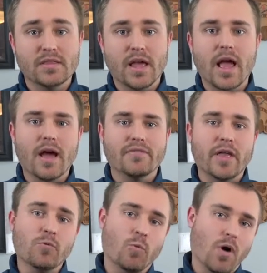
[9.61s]
They have
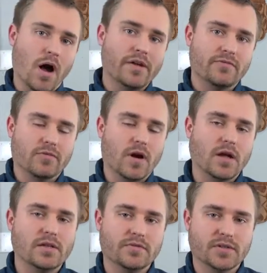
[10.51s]
a wide
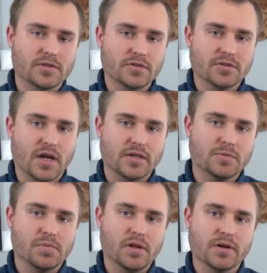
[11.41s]
variety of digital
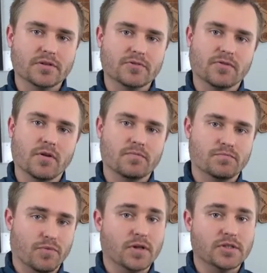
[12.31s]
signage players
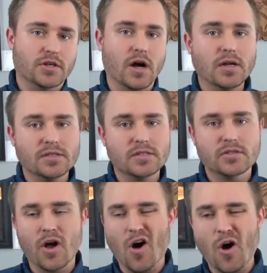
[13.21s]
from budget
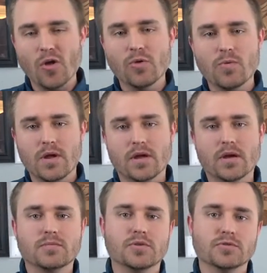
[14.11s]
conscious all the way
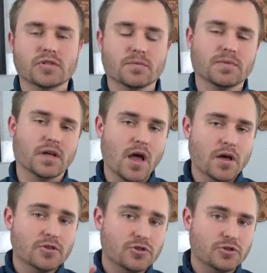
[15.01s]
up to something
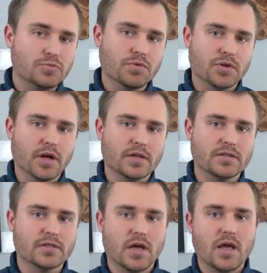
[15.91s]
super
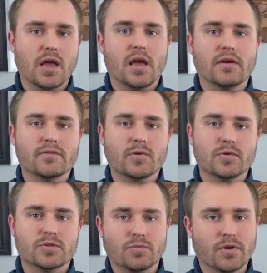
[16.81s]
nice. And of
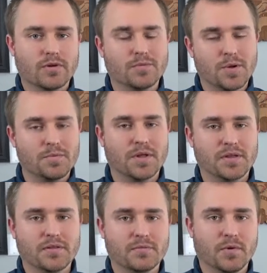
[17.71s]
course, we're going to
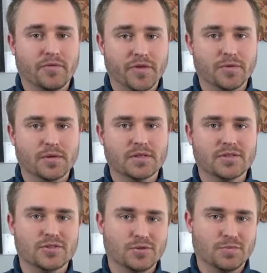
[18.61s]
be reviewing the
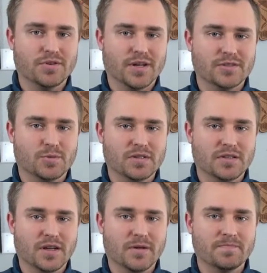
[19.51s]
super nice one
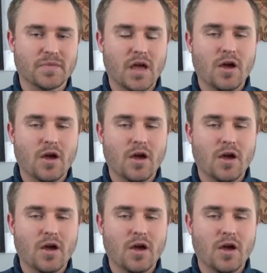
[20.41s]
today.